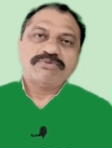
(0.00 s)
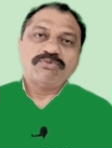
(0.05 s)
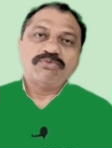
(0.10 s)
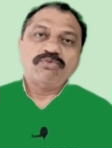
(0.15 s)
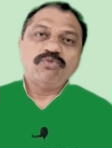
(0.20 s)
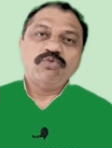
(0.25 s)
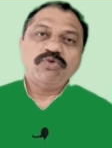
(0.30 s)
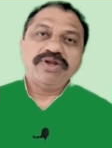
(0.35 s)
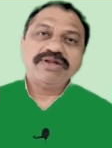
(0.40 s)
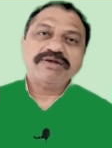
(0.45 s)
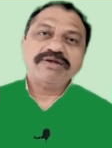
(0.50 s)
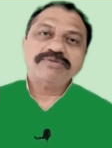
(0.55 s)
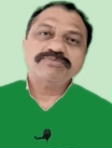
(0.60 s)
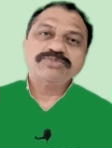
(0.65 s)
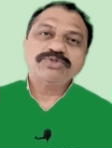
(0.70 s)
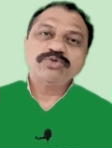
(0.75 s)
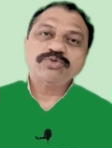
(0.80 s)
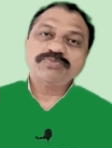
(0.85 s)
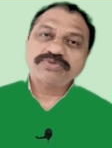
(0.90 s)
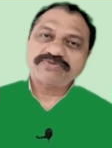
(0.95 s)

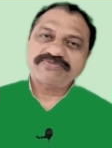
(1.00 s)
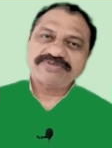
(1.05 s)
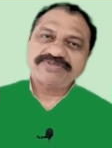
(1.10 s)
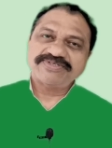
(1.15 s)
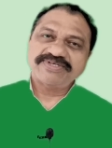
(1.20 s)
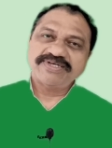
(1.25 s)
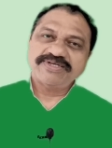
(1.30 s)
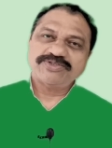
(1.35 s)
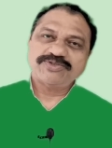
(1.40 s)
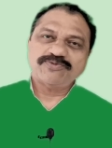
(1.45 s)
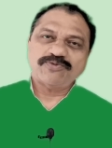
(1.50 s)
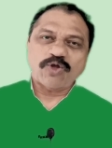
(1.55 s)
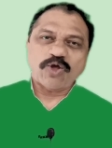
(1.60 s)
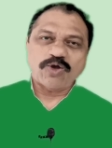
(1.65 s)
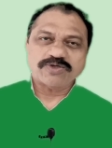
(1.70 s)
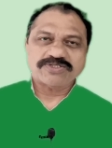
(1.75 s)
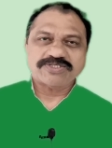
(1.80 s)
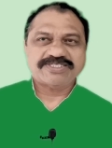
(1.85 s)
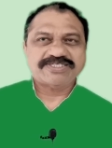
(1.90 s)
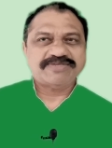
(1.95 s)
Welcome to Professor's
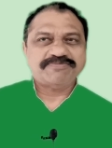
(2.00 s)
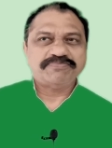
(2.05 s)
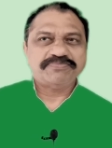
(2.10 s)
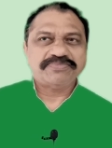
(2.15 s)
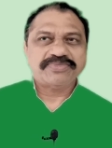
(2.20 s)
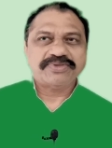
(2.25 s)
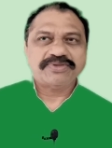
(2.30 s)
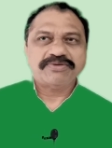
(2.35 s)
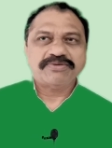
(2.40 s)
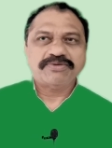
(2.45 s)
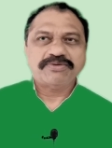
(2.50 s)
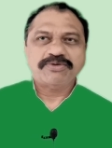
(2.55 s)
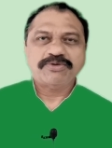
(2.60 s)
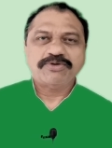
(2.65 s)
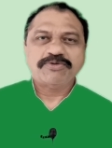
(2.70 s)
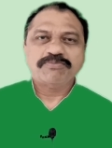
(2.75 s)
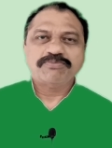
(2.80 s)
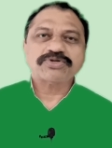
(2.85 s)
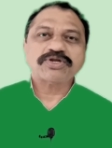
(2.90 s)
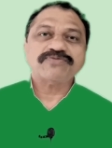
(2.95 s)
Vlogs.
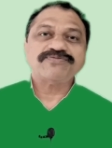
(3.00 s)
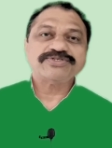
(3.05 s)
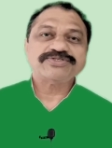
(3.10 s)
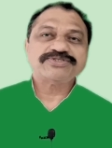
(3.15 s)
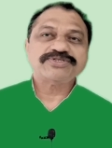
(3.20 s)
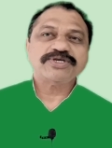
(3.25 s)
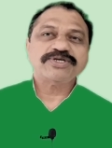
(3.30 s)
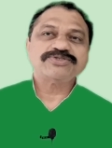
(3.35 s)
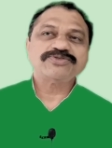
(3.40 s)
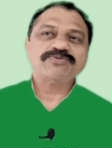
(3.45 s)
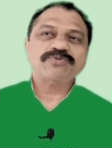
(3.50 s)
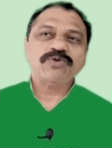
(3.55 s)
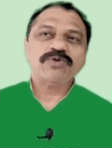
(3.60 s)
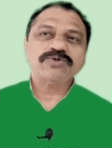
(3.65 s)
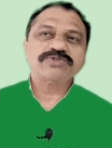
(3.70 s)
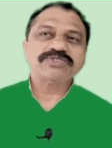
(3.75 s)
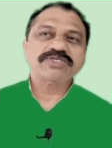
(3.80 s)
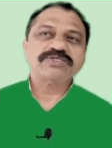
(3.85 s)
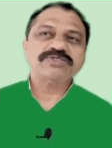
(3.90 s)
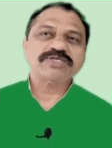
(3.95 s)
Professor's
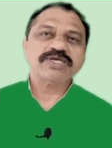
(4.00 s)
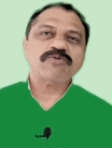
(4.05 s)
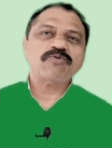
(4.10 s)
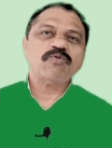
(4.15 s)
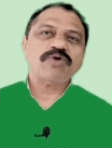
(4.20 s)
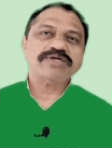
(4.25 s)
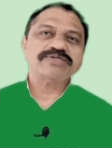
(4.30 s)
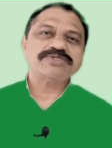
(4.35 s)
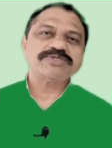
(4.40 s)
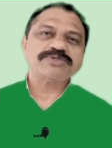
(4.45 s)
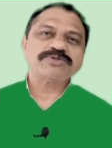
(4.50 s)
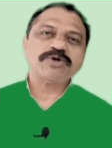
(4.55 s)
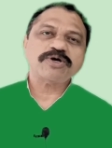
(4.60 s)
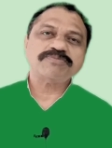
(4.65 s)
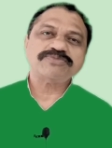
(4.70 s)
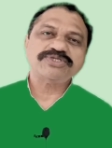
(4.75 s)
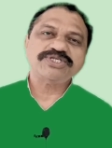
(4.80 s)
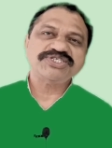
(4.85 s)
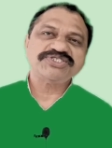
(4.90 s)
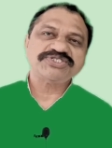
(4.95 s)
Vlogs is a
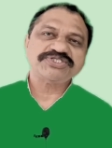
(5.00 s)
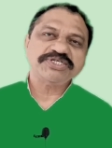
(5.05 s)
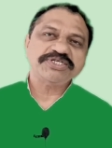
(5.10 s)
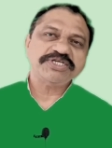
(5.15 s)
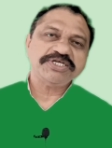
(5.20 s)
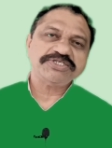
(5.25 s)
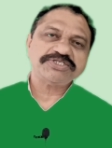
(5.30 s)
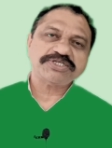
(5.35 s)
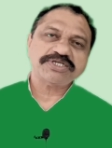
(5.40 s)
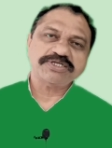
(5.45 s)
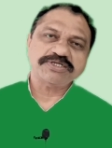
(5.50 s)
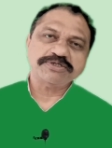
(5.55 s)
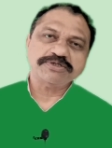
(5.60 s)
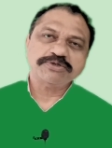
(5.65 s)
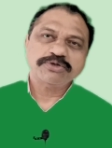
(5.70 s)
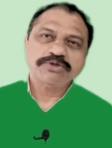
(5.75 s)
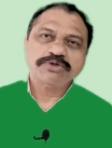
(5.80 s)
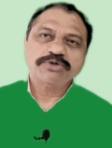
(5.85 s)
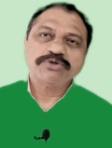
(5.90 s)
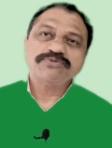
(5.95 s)
one-stop destination
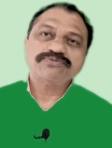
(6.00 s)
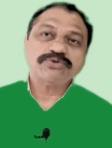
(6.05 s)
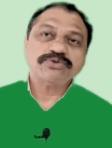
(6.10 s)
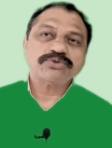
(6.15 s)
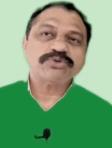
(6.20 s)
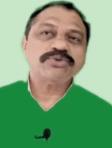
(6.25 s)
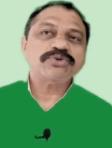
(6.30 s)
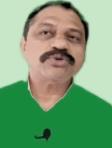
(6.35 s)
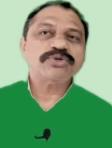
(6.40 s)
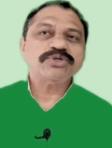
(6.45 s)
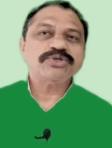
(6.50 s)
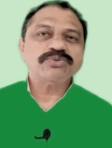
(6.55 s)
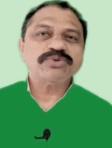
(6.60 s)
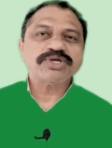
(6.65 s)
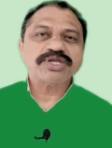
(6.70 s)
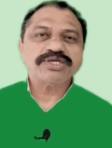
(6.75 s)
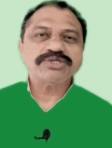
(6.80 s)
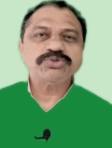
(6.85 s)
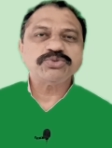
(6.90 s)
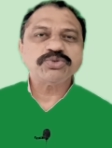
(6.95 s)
for all
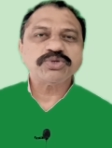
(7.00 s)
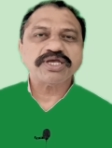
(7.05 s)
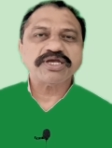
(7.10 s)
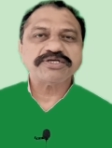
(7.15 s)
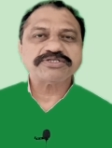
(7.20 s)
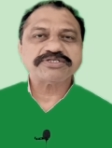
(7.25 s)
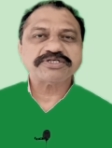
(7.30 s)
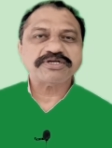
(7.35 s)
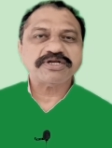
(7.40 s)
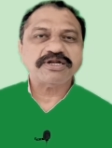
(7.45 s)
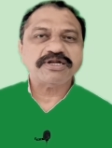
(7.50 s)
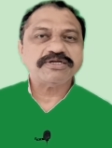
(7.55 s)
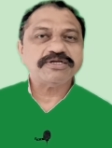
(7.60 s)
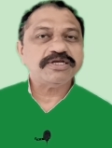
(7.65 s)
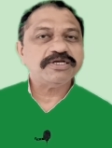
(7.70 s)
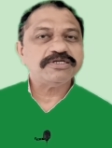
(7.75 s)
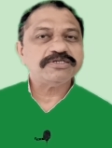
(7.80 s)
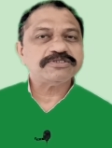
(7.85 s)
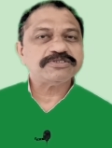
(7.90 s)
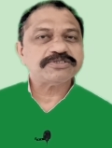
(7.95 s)
your educational
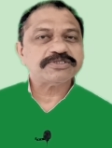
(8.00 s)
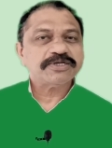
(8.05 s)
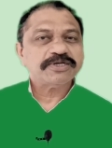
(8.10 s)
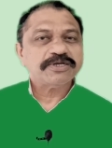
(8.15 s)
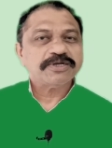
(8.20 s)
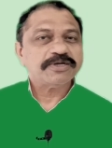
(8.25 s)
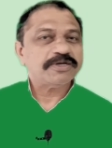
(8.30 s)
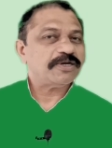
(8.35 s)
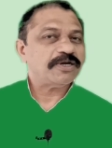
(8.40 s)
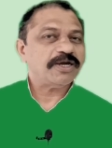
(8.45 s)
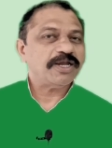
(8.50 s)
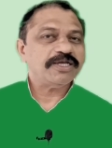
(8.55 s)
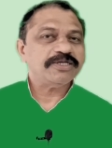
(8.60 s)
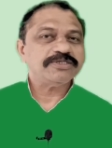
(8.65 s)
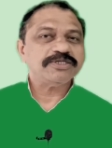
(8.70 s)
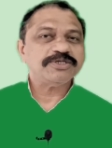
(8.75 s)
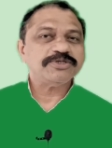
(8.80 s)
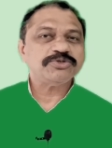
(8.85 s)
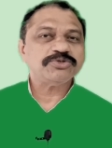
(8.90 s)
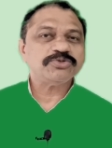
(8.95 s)
needs
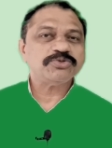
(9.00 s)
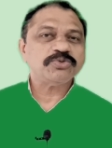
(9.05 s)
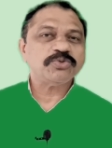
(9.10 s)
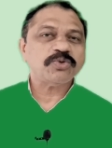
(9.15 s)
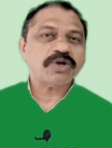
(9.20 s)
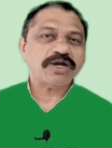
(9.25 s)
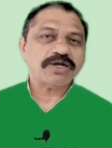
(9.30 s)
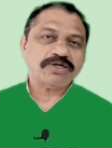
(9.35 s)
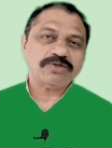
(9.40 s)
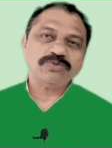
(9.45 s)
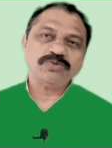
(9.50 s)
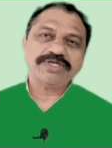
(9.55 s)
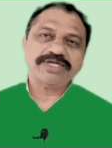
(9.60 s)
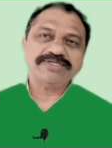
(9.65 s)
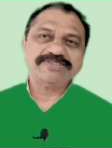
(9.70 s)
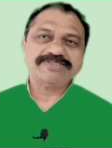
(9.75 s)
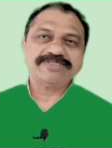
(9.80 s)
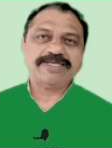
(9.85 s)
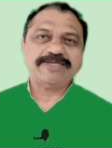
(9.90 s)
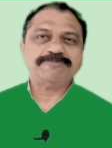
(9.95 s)
relating to
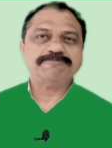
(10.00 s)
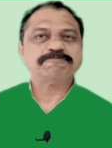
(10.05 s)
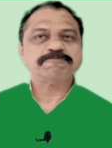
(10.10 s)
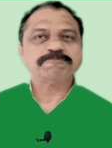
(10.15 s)
accountancy.